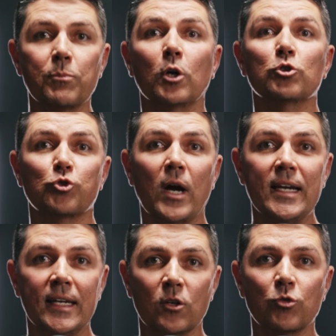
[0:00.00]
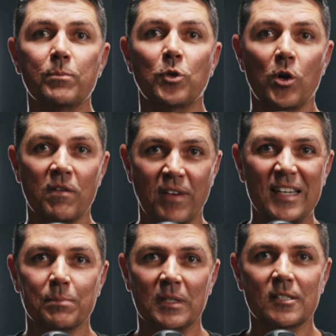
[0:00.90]
trading, crypto
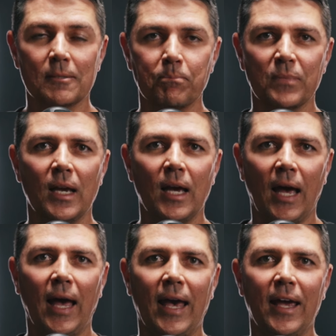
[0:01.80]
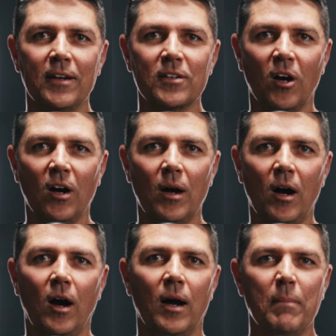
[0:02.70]
investments. And
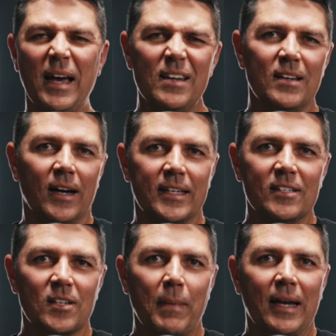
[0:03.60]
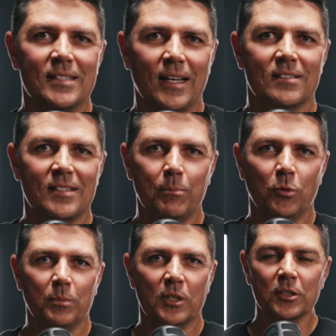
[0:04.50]
I guess I made it sound simple
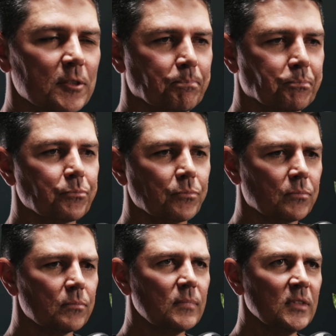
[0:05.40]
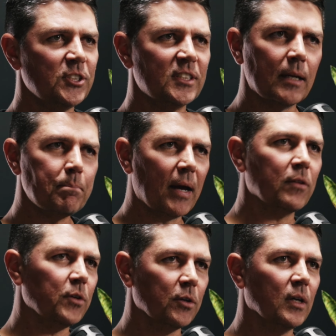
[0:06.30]
because she said,
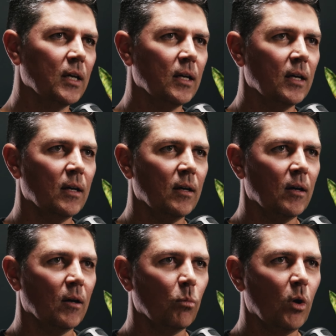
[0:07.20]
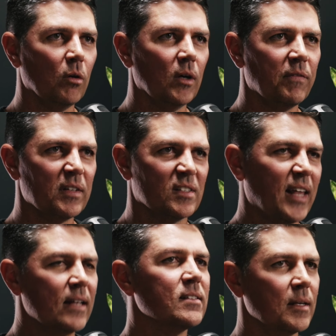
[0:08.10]
Matthew, well, if it's
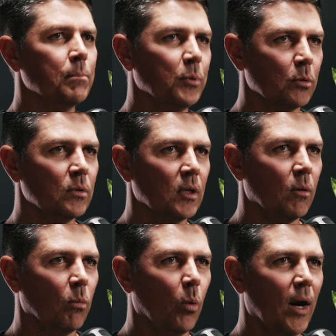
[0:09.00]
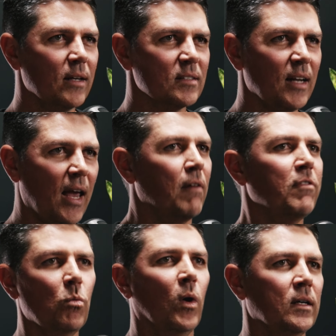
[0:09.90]
that simple, why doesn't
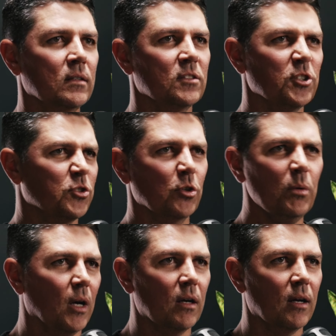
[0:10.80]
everyone just do it?